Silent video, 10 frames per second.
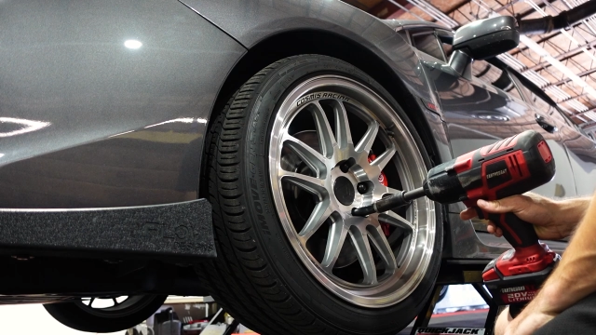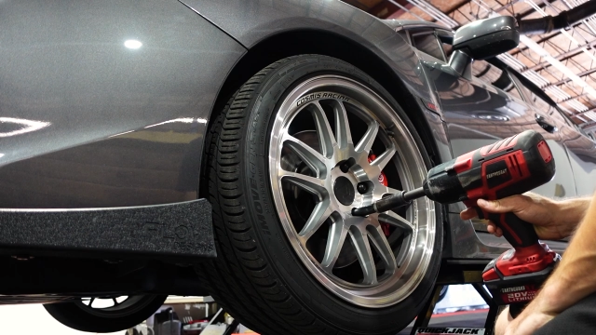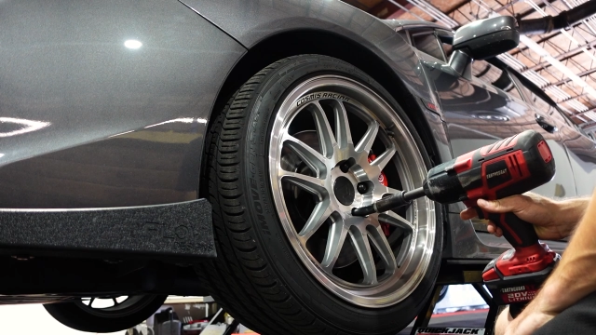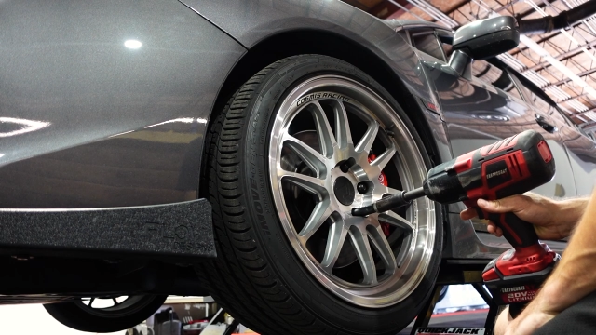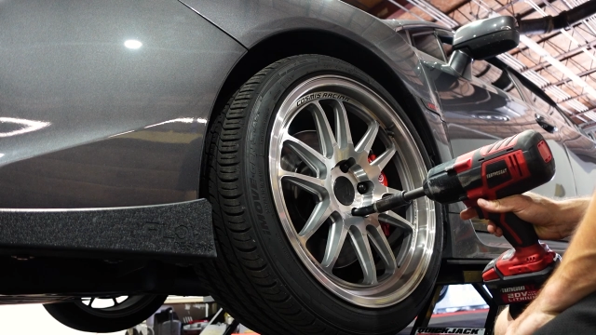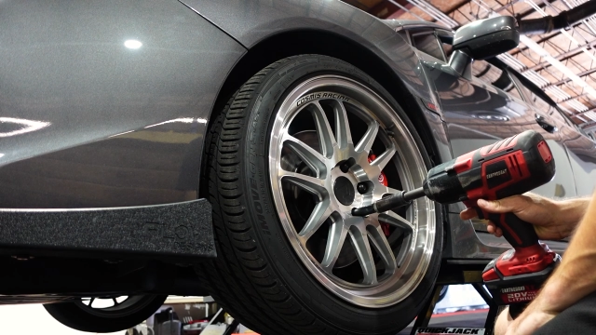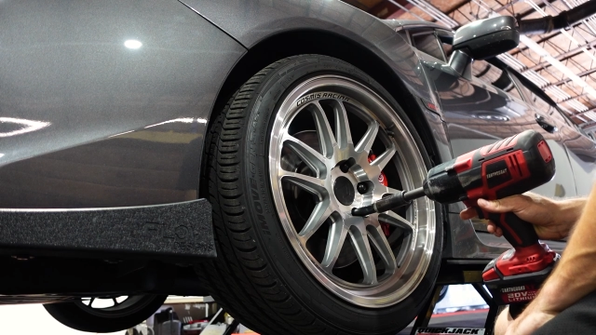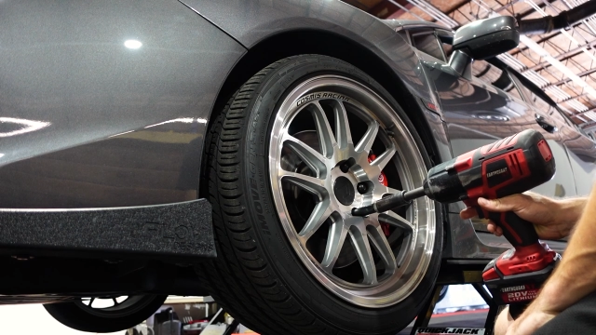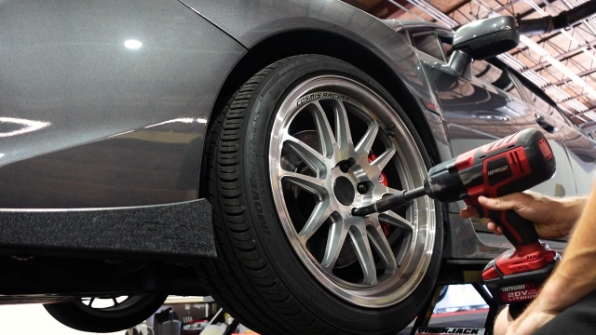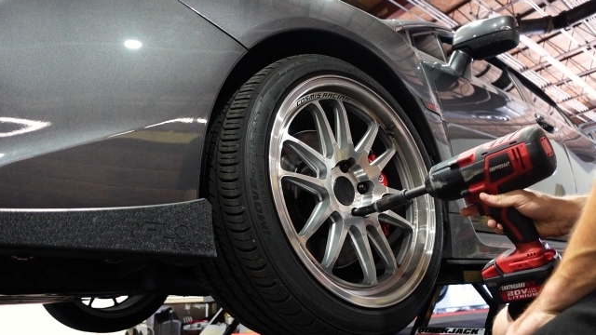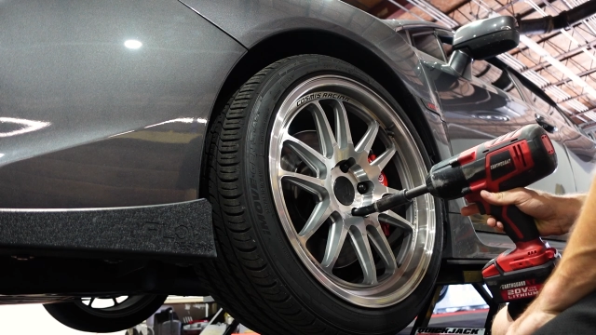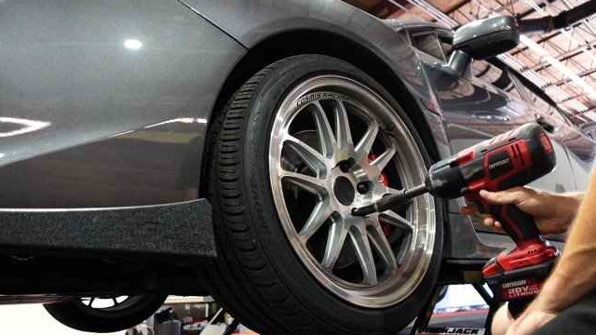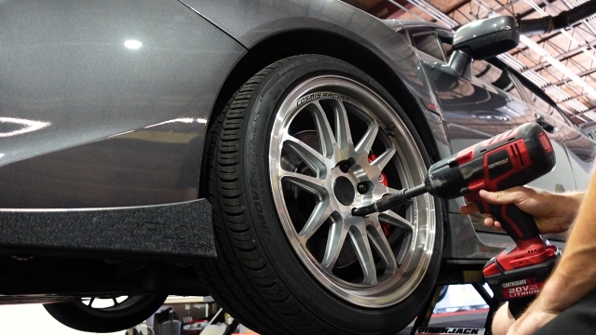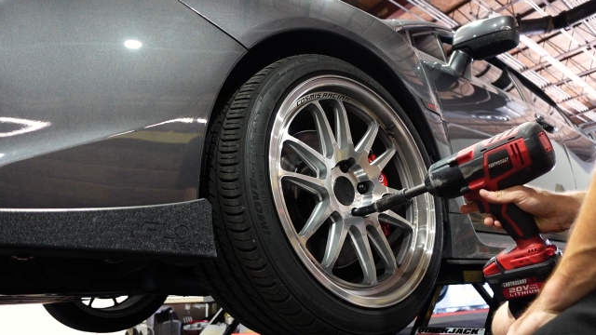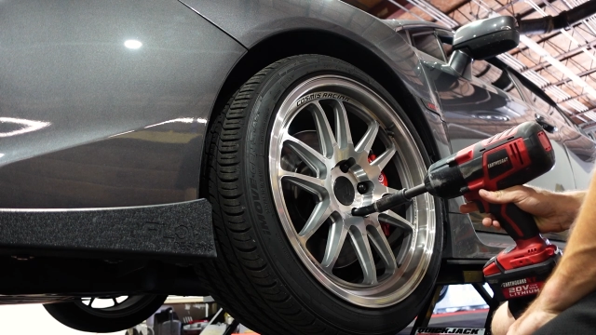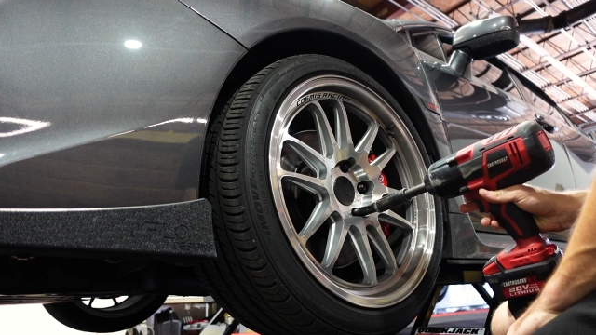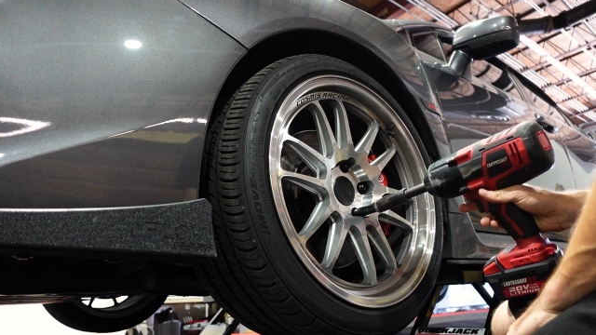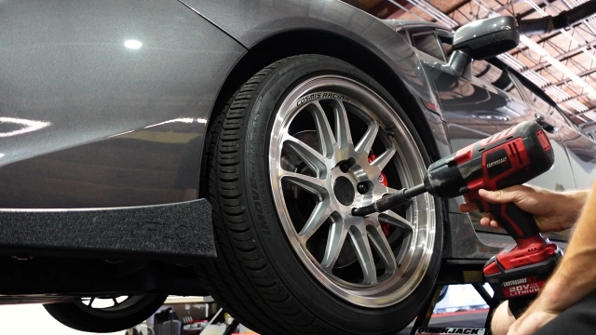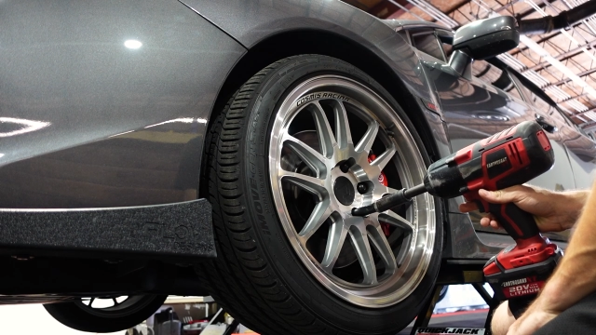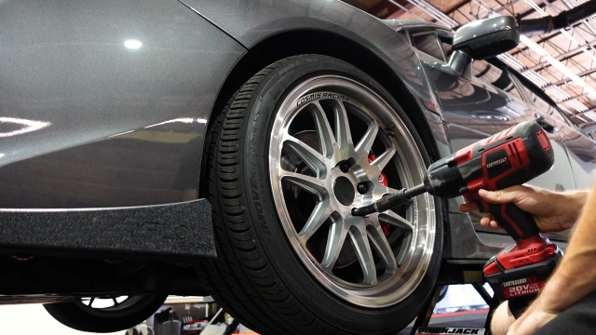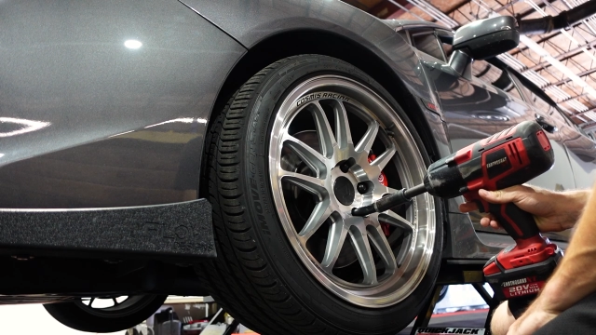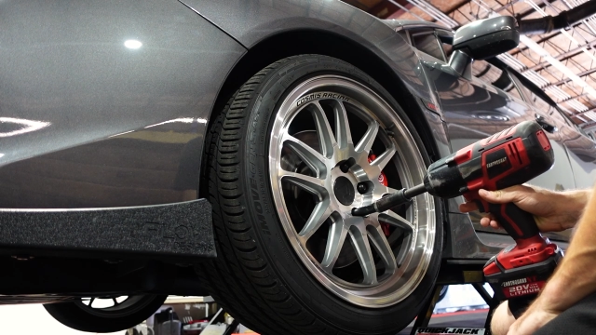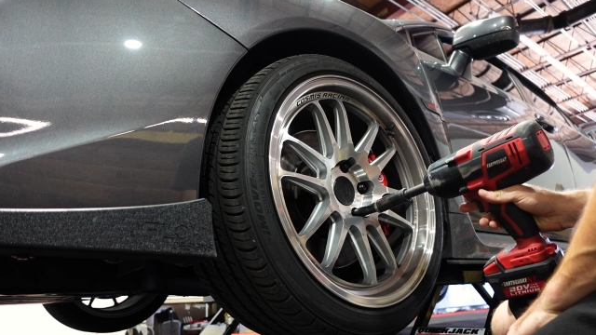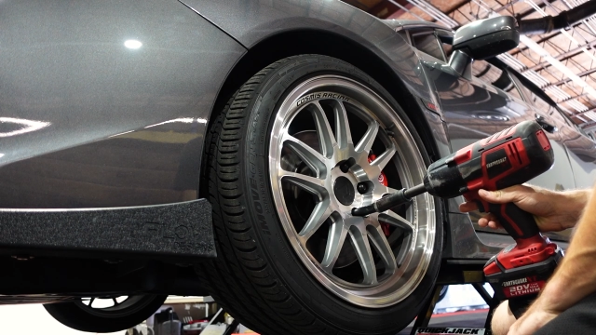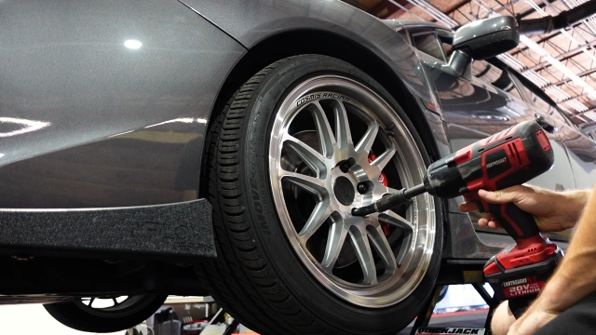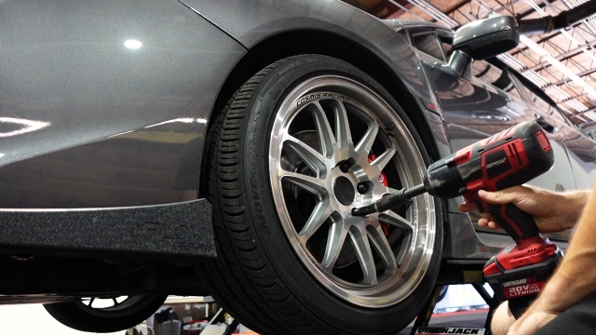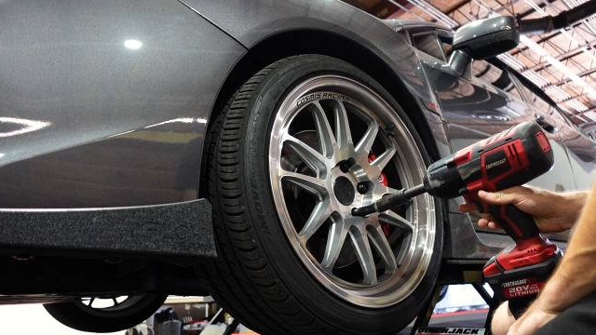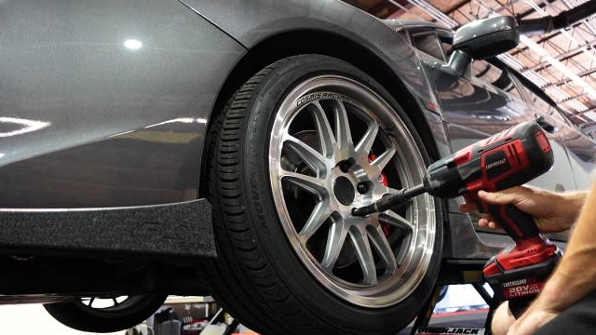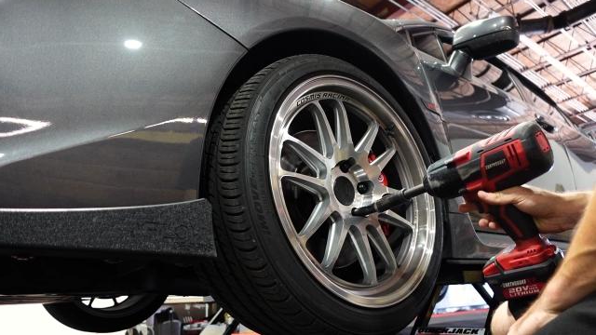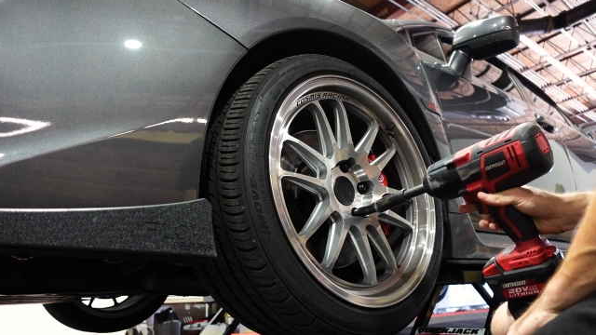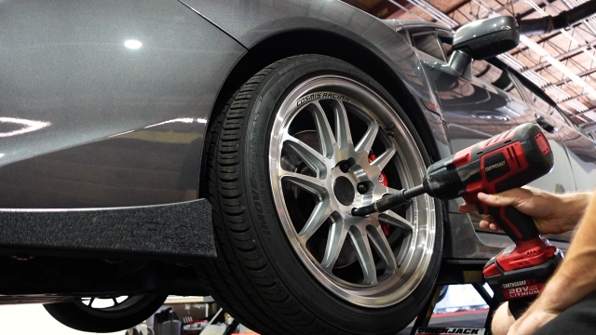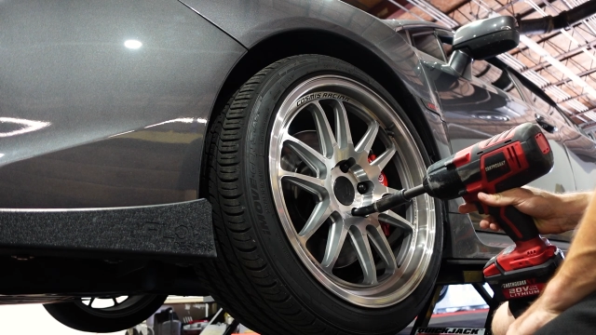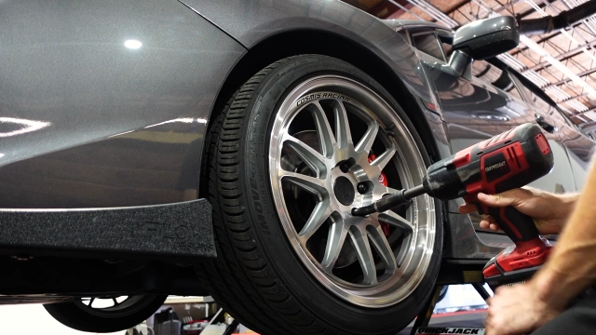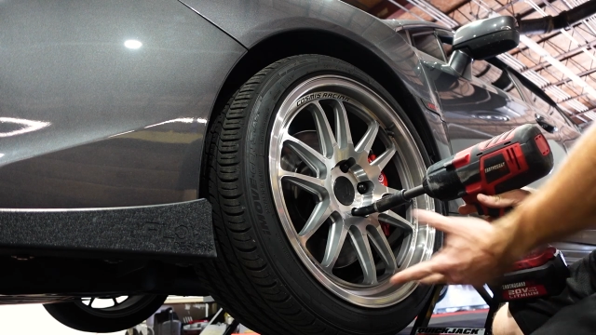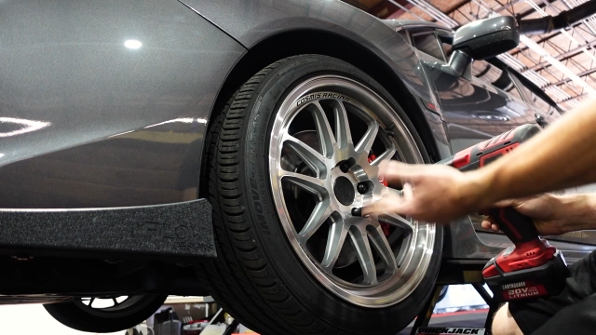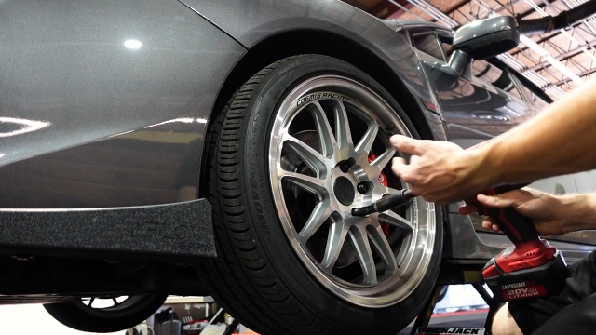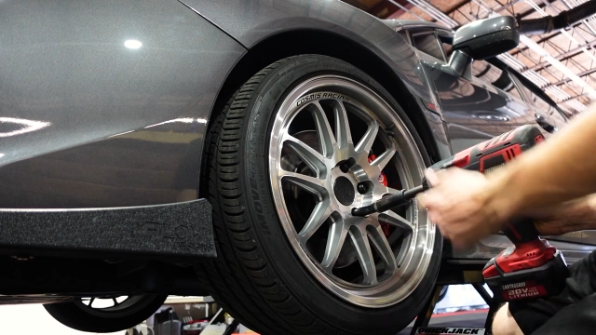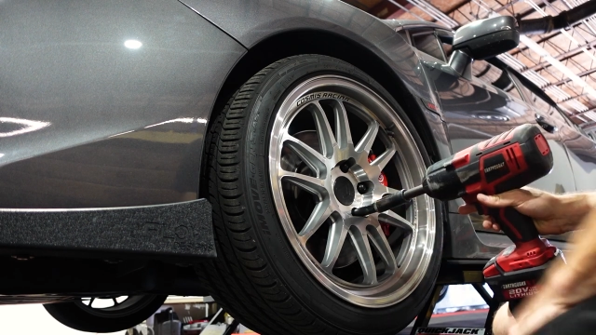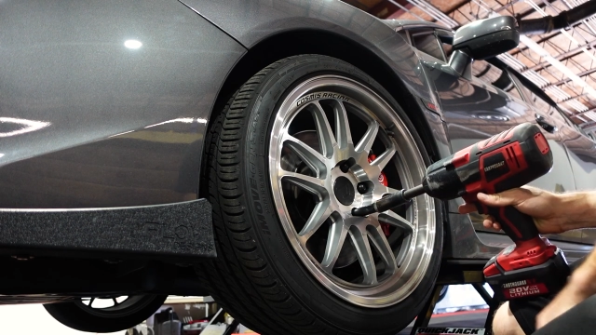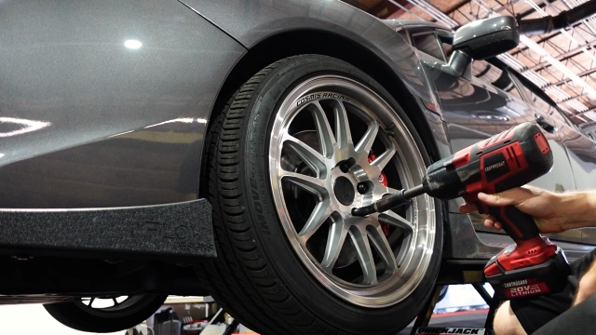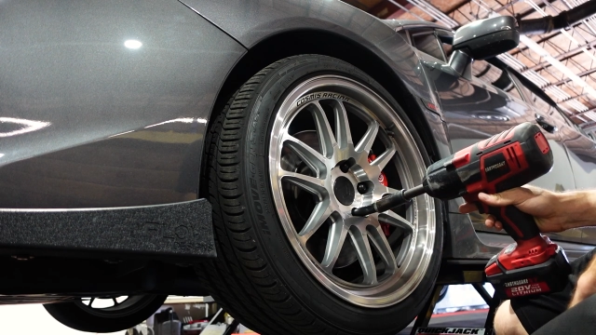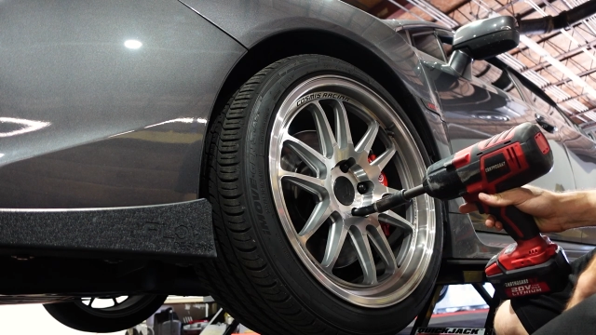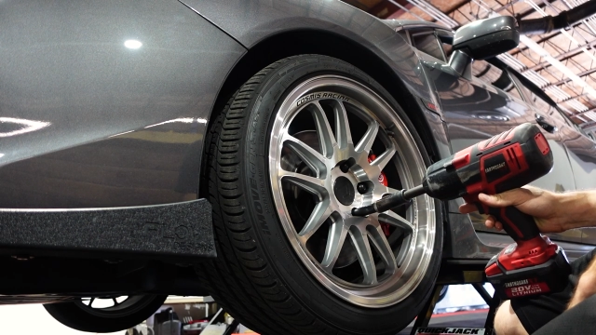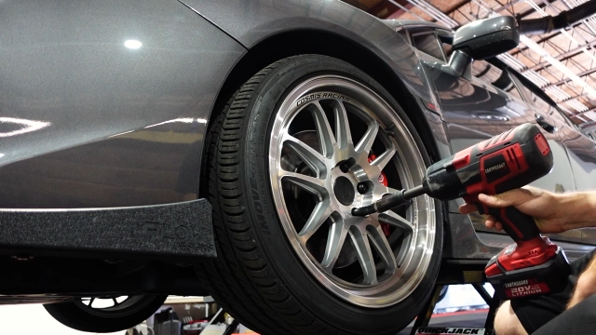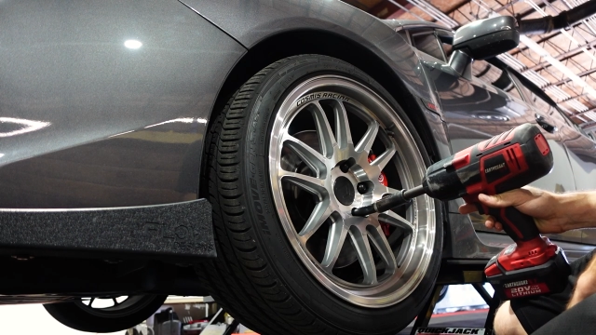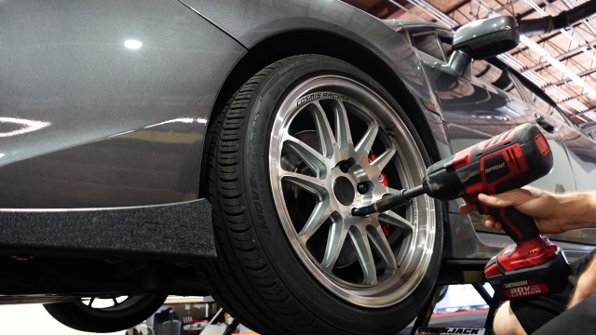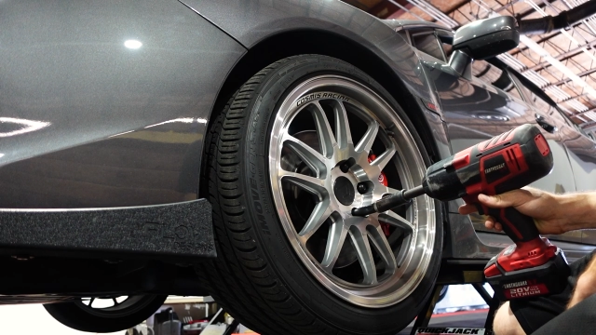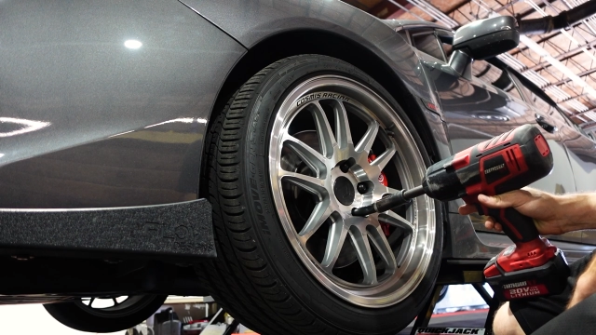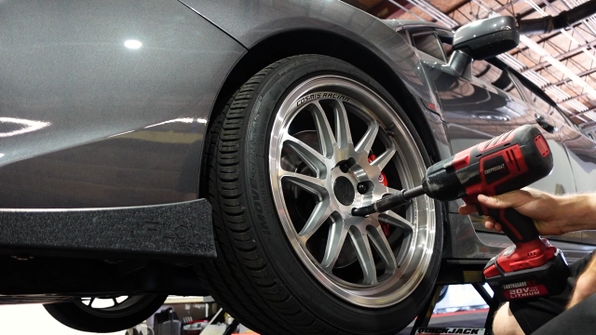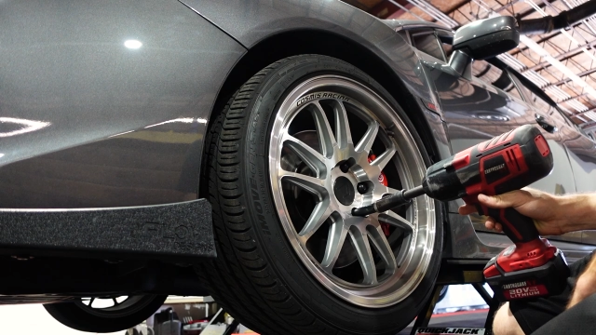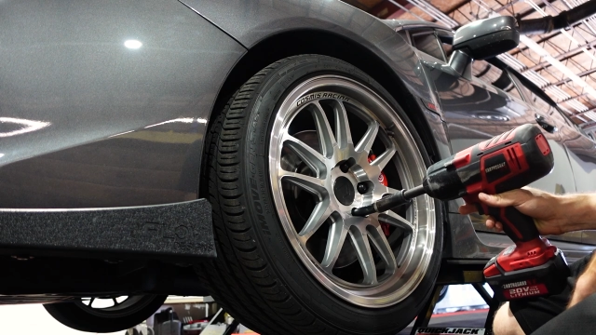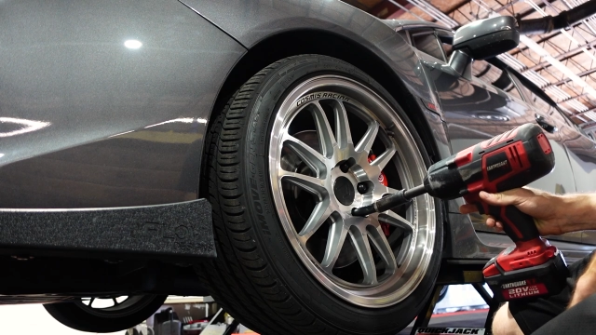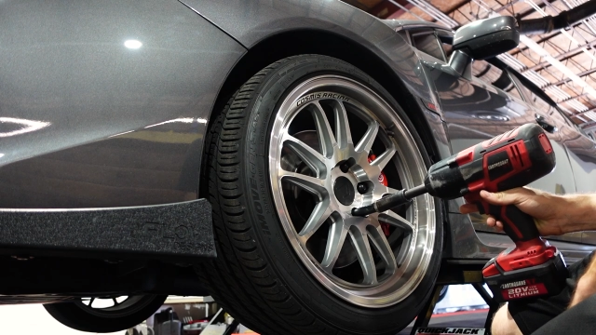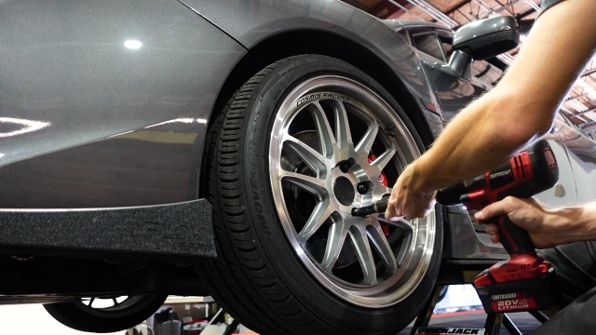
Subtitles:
Nobody's mouth can be seen.